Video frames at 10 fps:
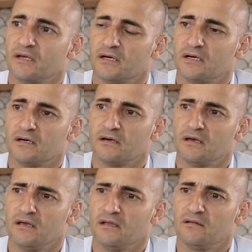uh,
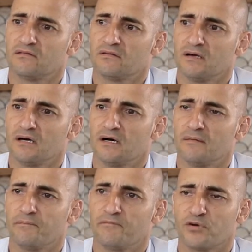and
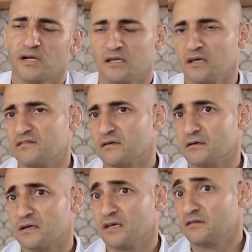um, really easy to,